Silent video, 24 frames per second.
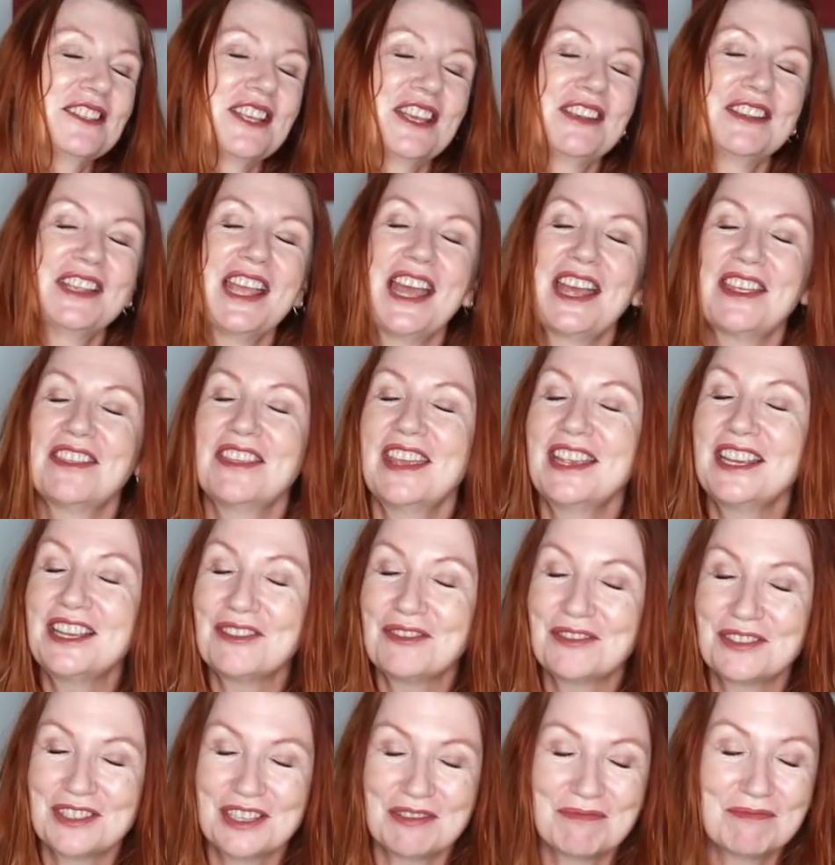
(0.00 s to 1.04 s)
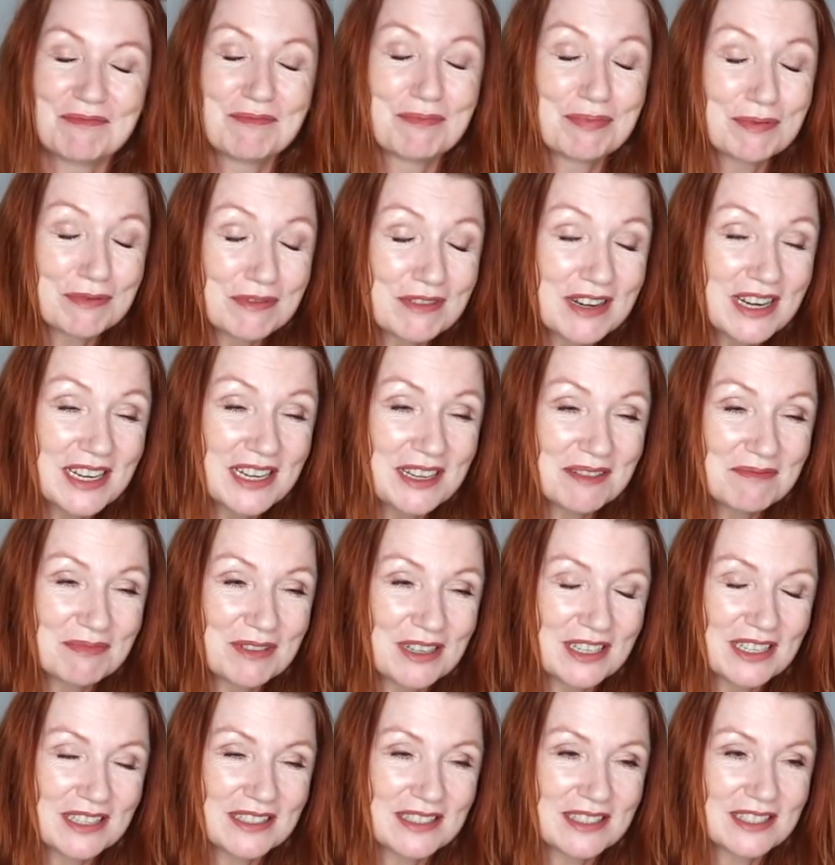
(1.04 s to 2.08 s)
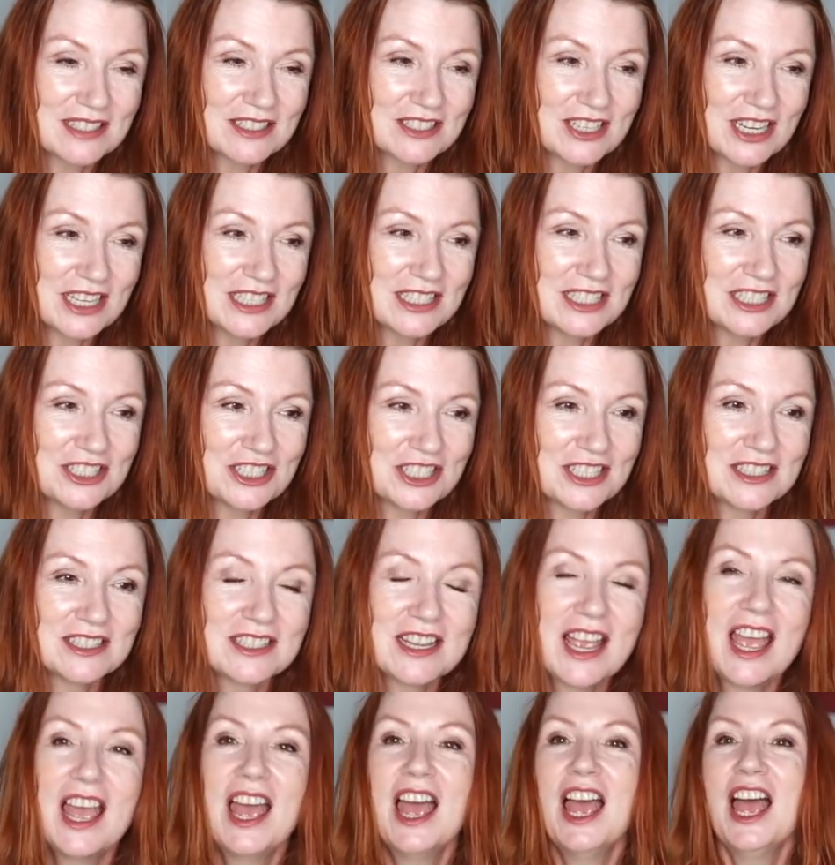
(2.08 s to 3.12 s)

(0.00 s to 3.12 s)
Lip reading: So yeah, thank you for some brilliant suggestions.